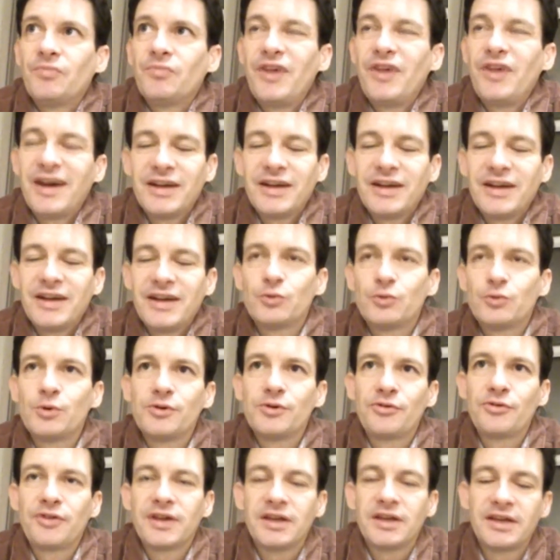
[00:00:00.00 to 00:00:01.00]
That is
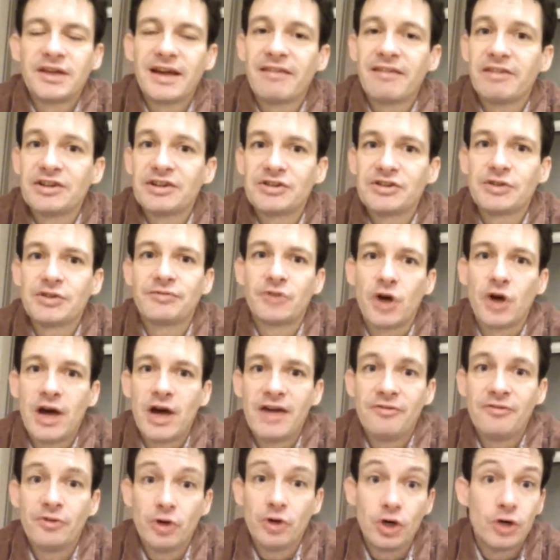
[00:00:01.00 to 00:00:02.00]
one thing Garrett have
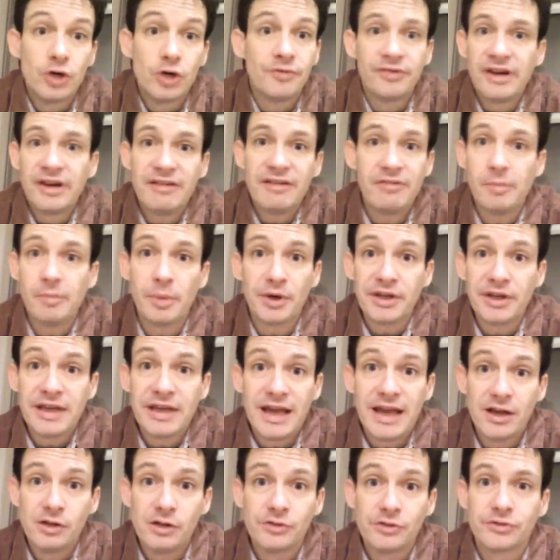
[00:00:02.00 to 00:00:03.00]
got over
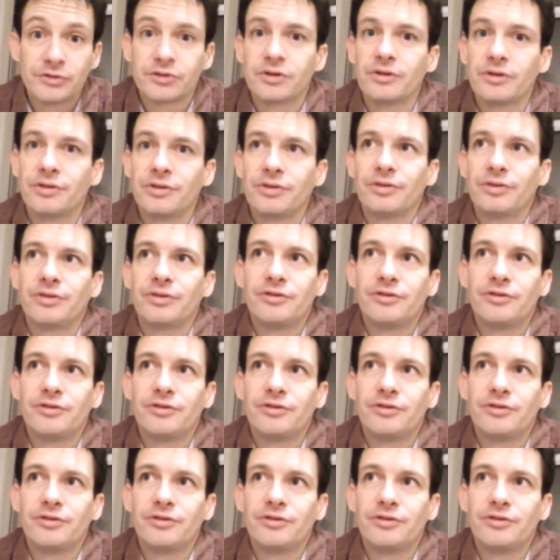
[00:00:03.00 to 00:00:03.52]
everybody else.